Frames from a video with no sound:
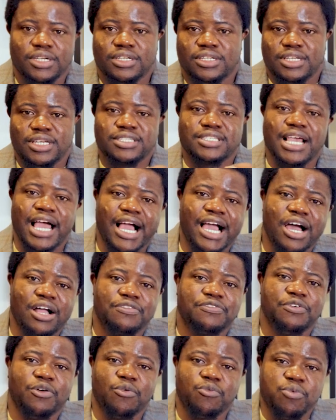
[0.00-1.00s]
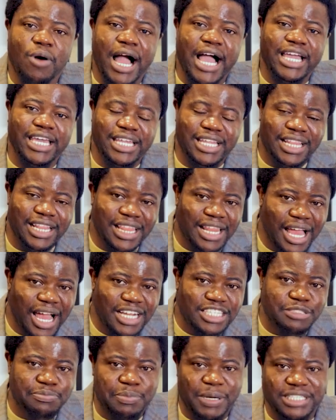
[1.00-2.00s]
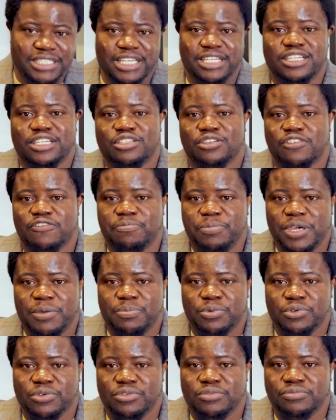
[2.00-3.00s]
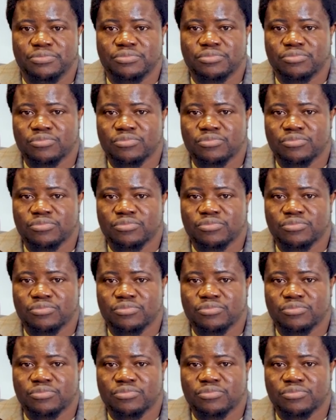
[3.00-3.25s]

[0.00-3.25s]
This accounts for why a large percentage of people